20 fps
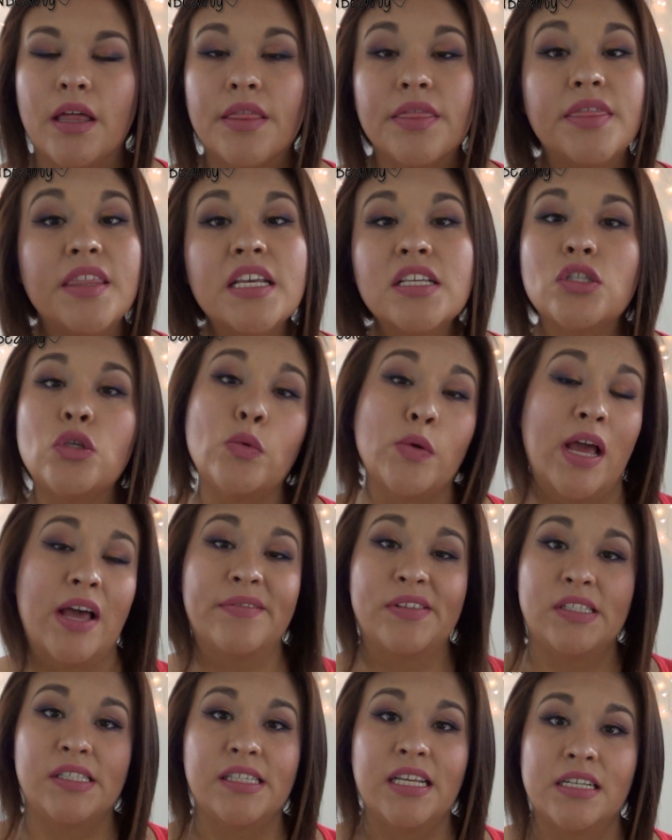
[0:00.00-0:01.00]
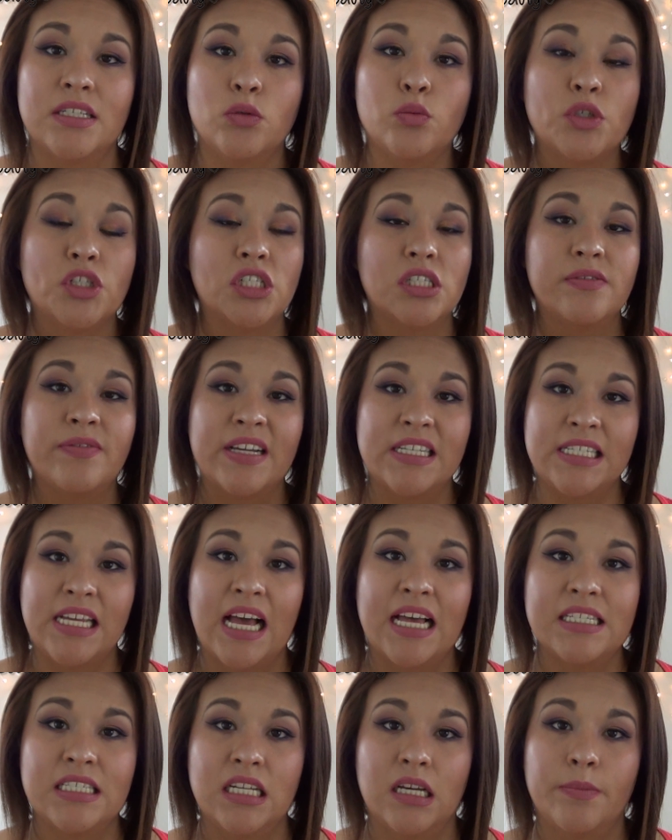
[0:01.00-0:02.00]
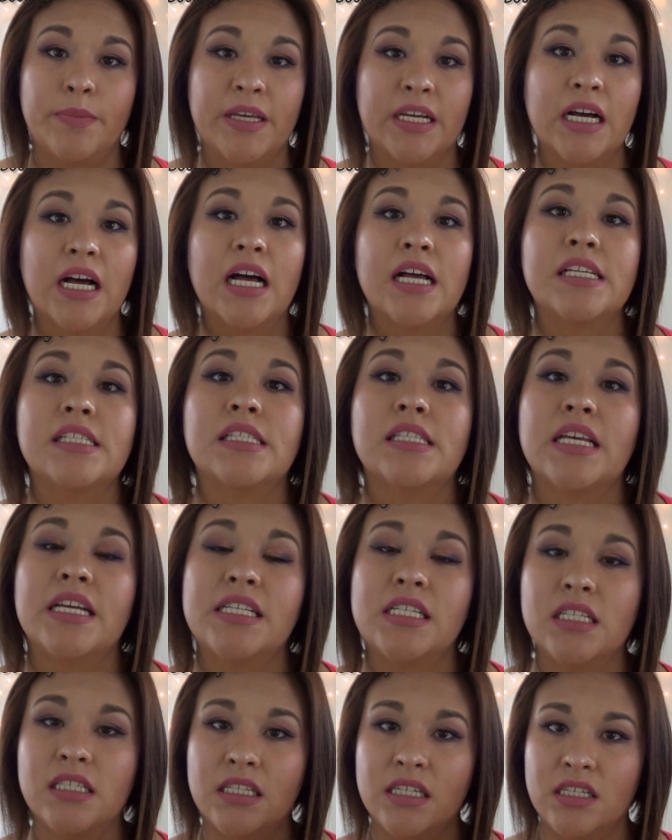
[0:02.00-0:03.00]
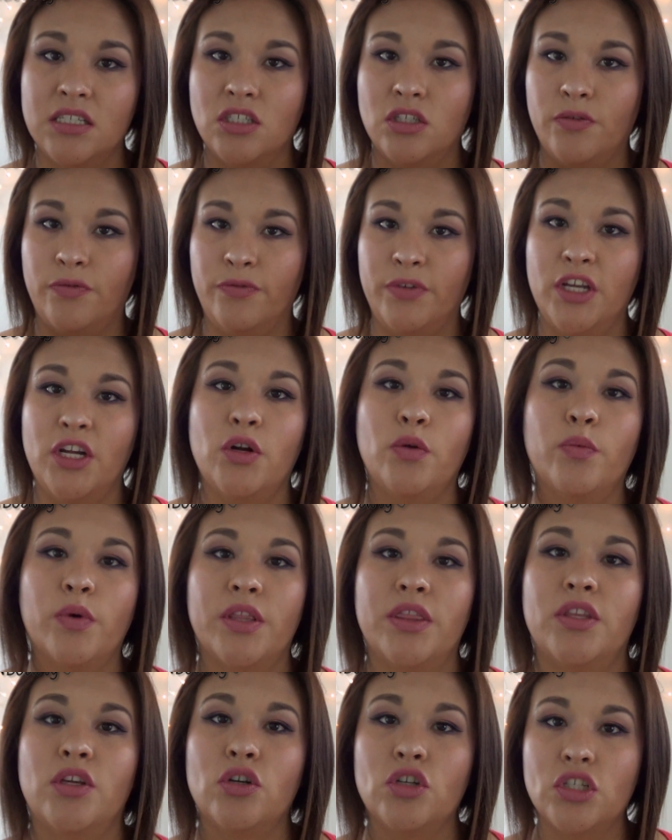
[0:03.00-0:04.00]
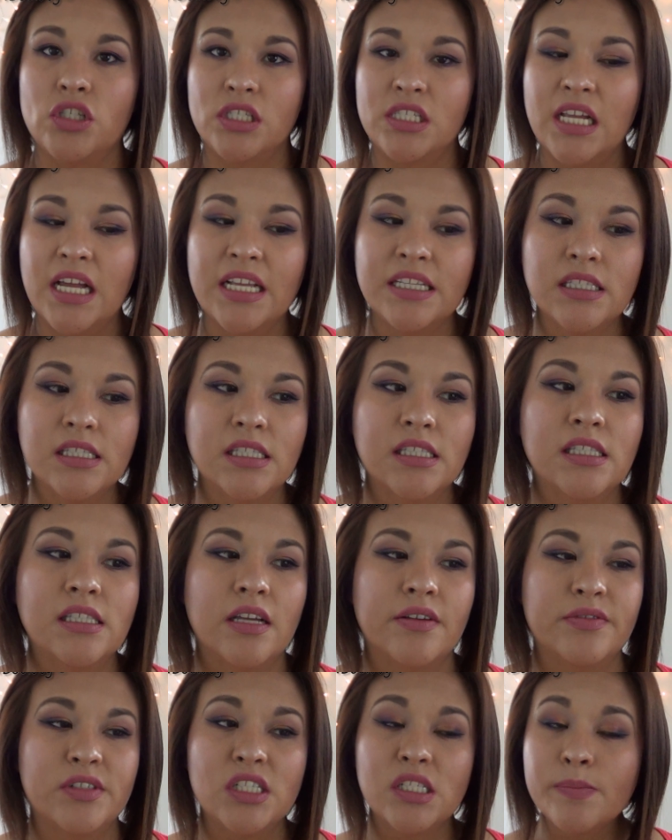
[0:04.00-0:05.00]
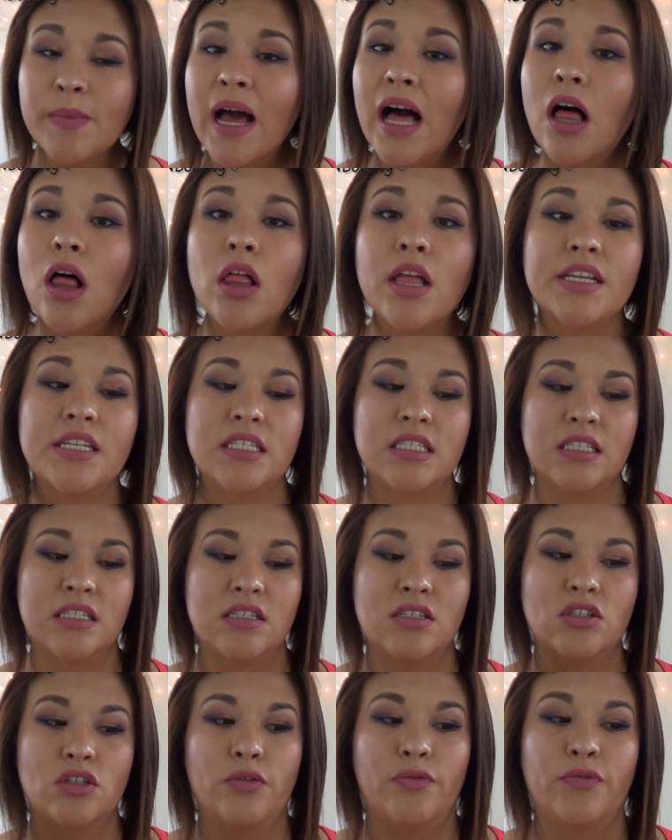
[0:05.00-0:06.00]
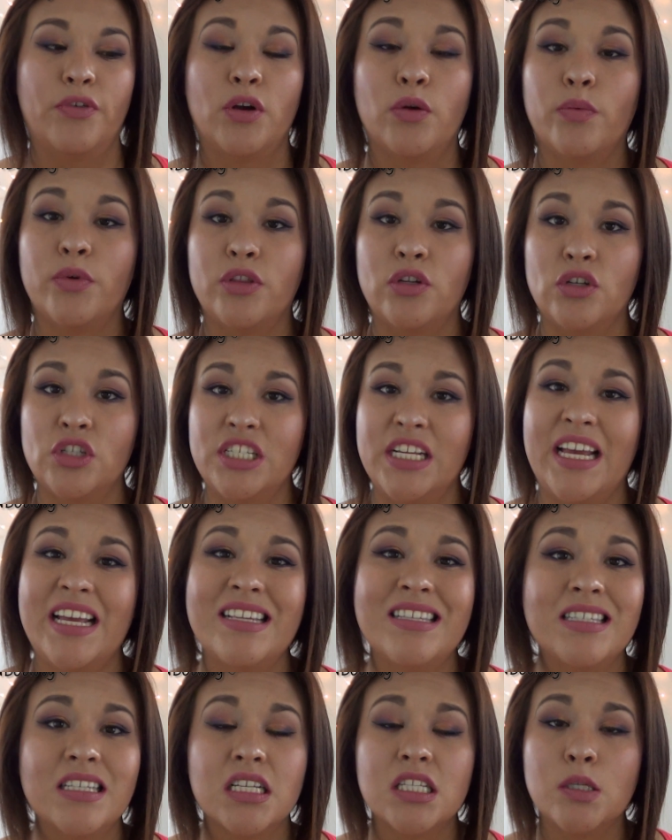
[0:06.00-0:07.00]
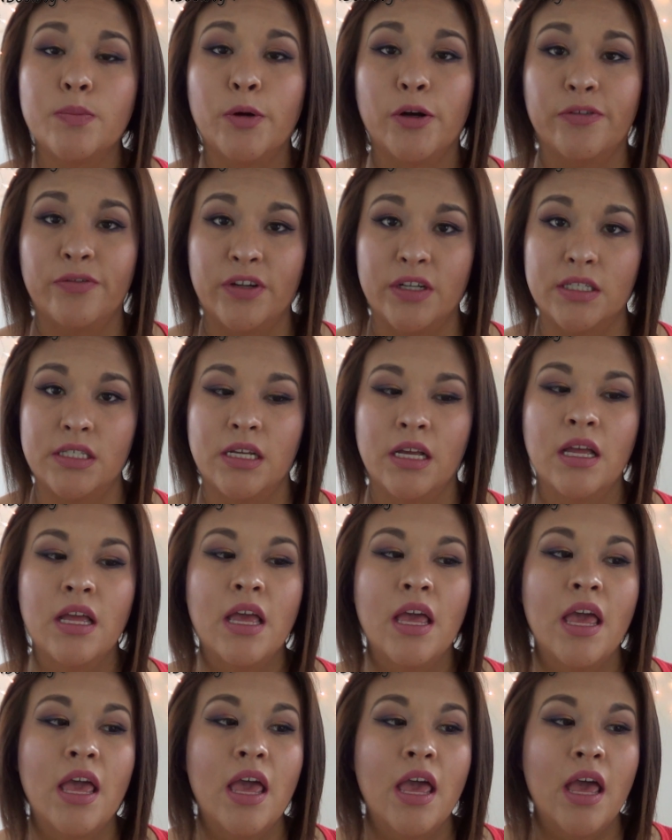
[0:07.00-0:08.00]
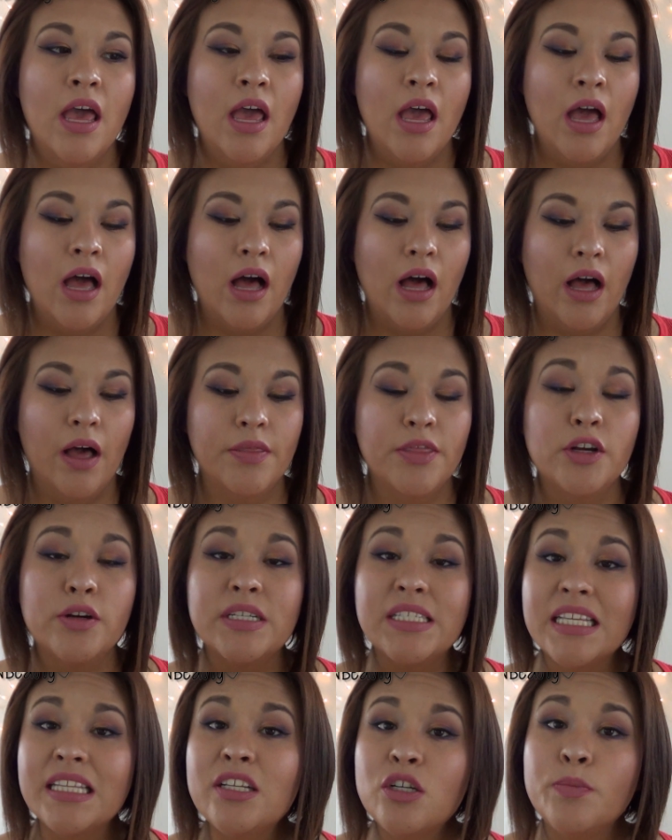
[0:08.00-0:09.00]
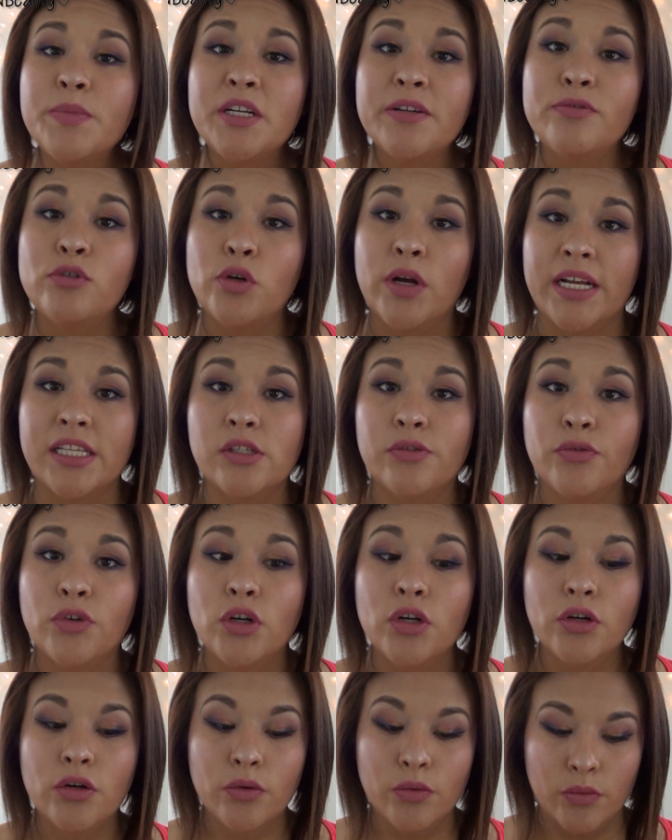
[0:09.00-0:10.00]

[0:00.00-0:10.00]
These don't have a scent, which is fantastic because it doesn't interfere with your sense of smell. It doesn't interfere with your taste. It's perfect. There is a little bit of transfer.